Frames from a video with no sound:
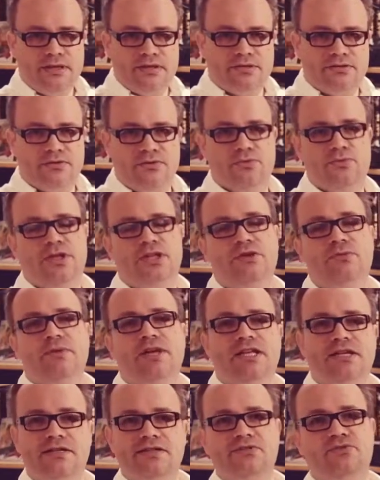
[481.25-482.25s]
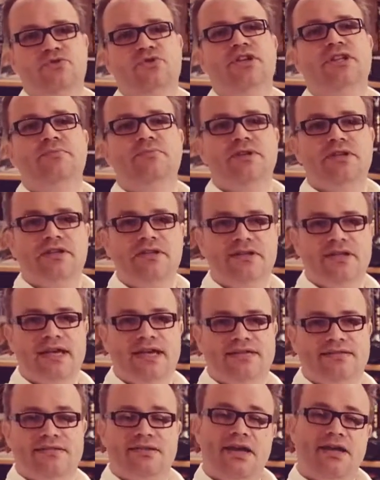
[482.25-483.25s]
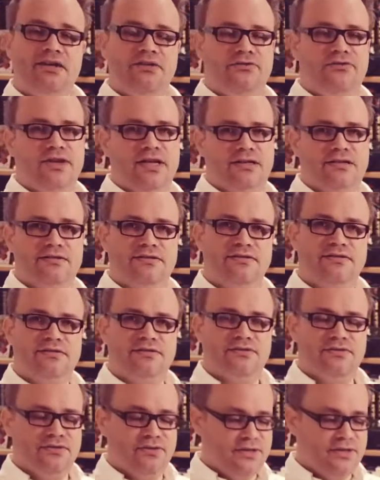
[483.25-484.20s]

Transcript: So when your medical treatment has side effects,